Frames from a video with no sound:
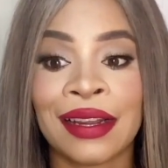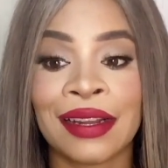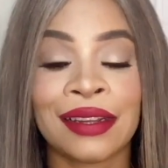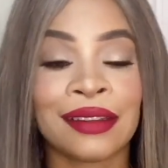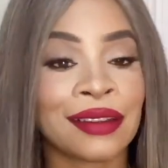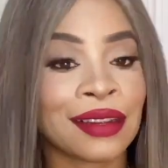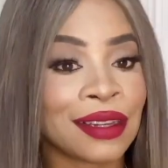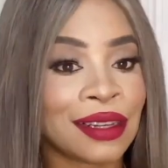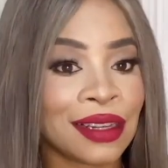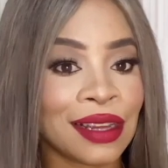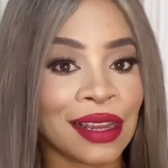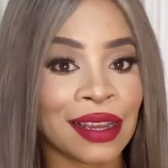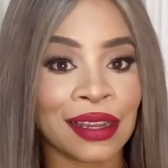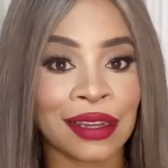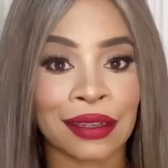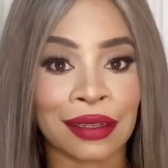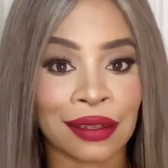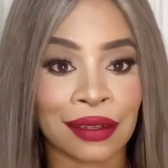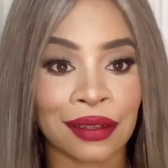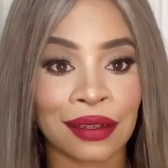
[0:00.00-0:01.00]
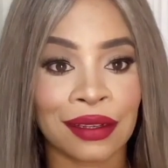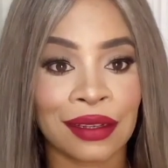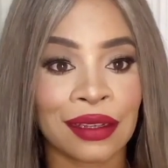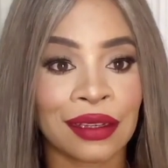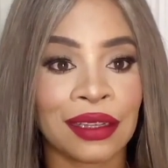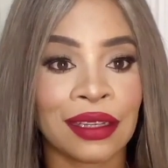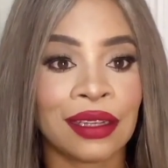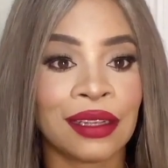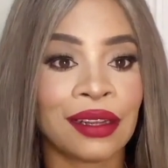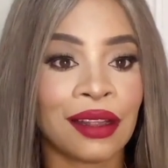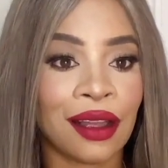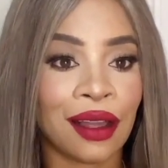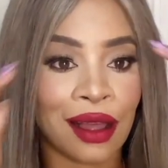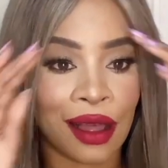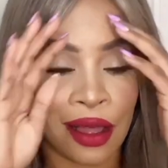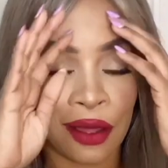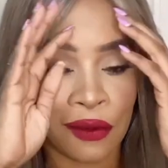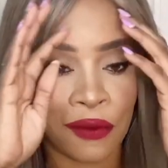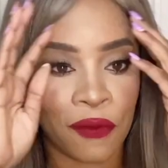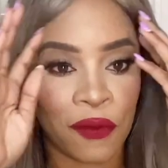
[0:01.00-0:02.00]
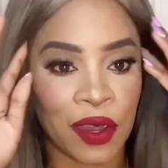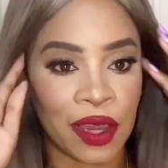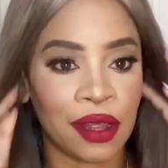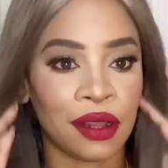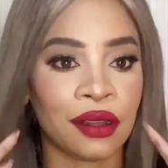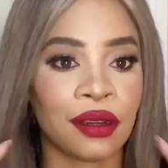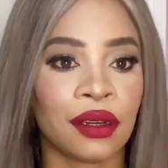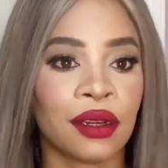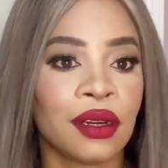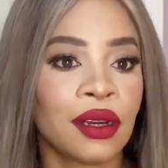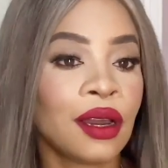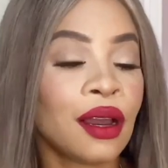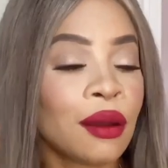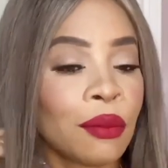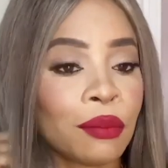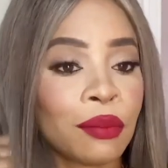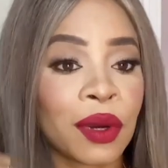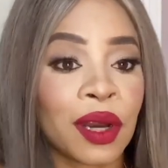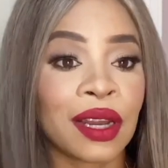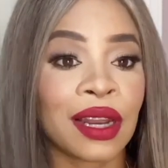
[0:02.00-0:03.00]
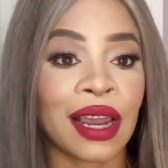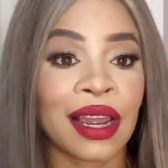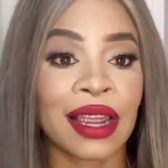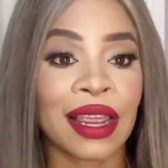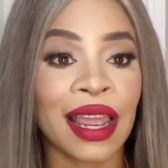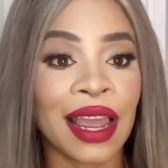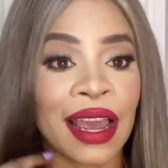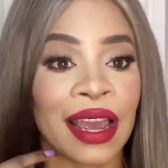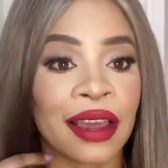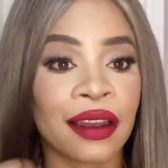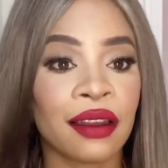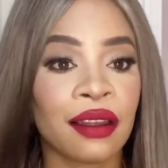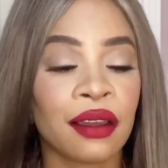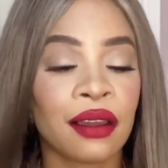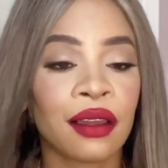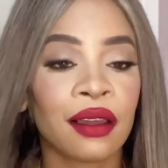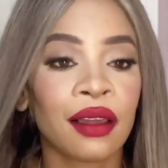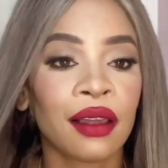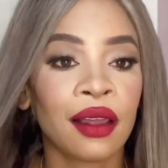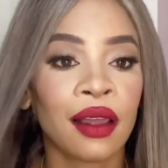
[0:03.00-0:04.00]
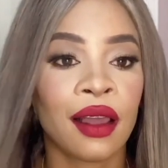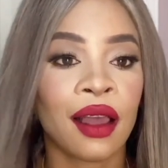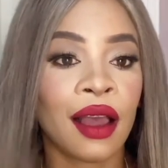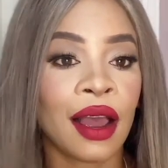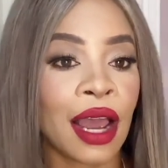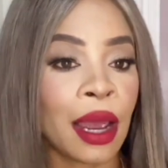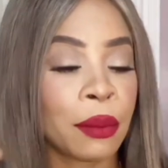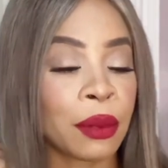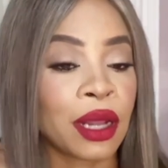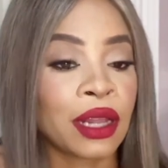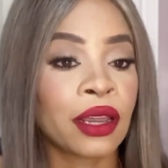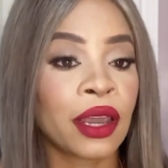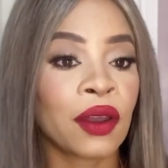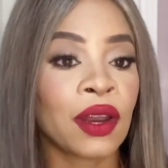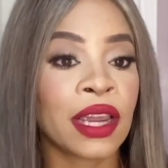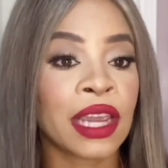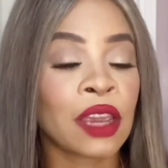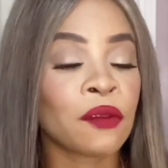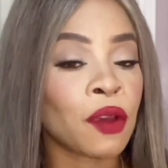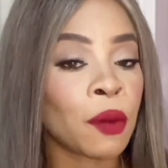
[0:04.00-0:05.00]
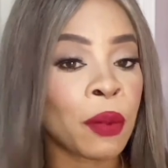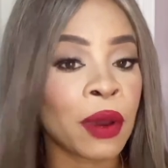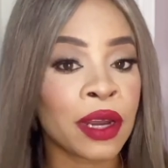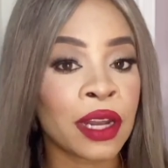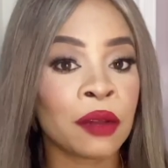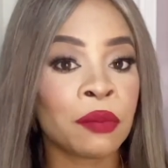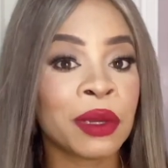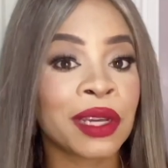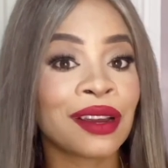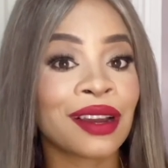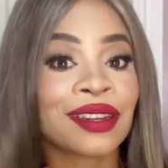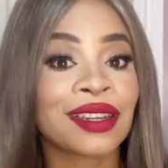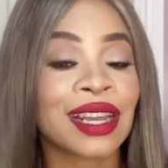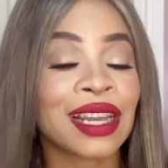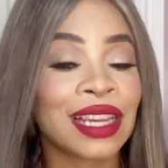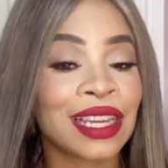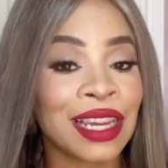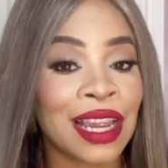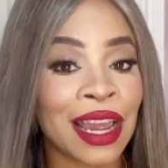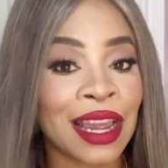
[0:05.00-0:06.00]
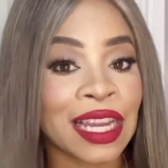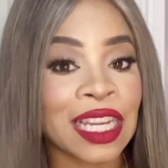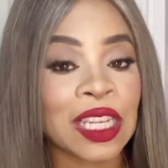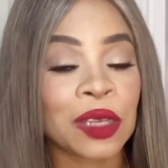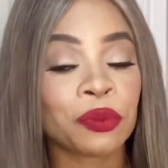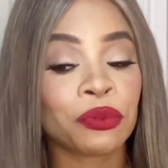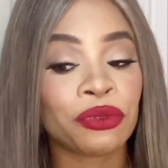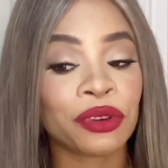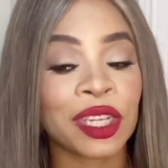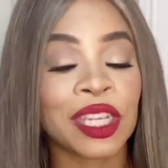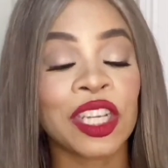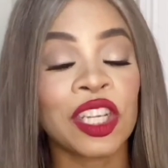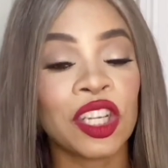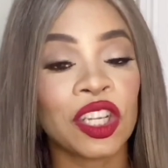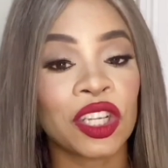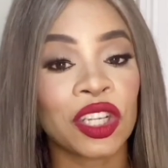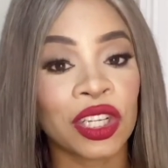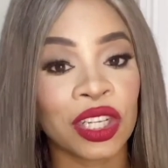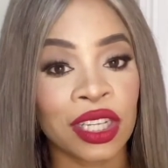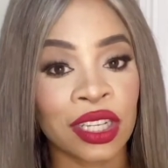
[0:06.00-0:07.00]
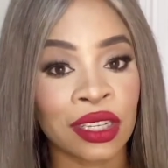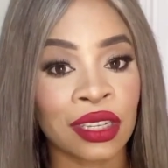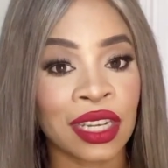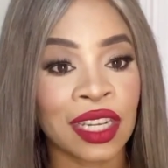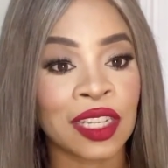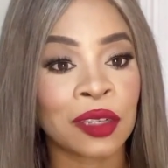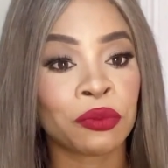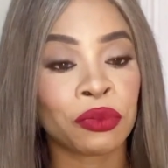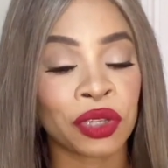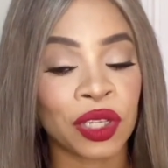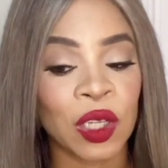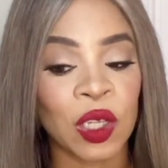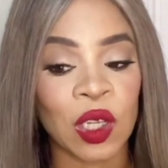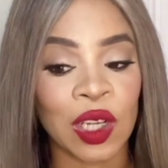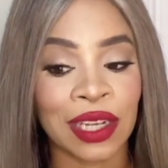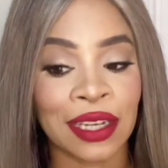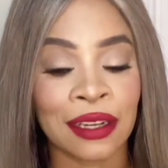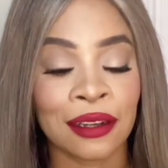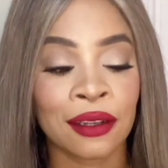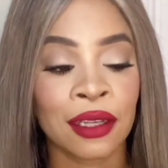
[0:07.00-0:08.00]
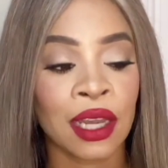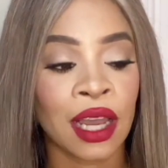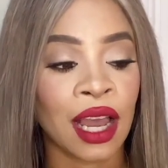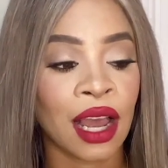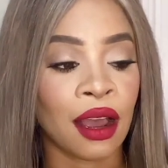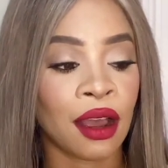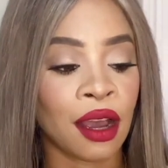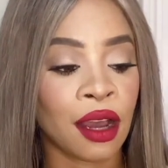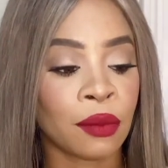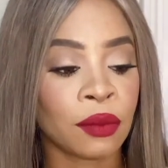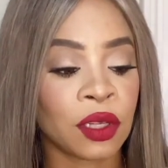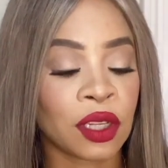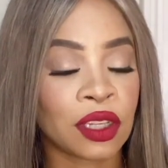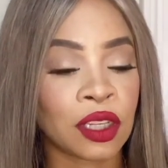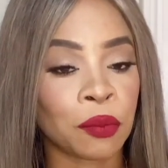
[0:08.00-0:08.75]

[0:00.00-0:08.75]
This is a fail. But again, I'm not gonna give up on it, because the hair is pretty good. It's pretty good. The